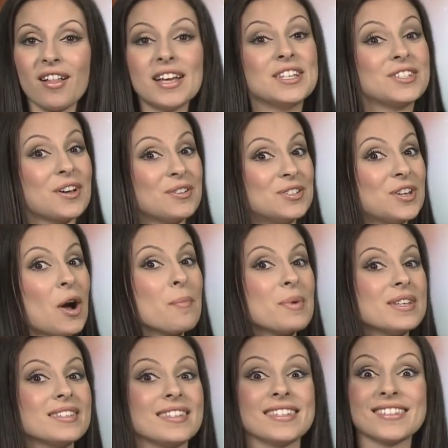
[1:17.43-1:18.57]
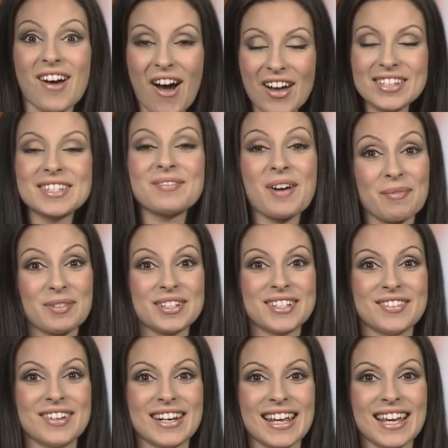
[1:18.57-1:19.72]
So don't miss this awesome
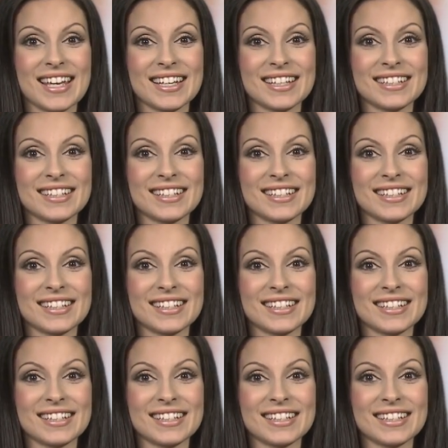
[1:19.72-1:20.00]
opportunity.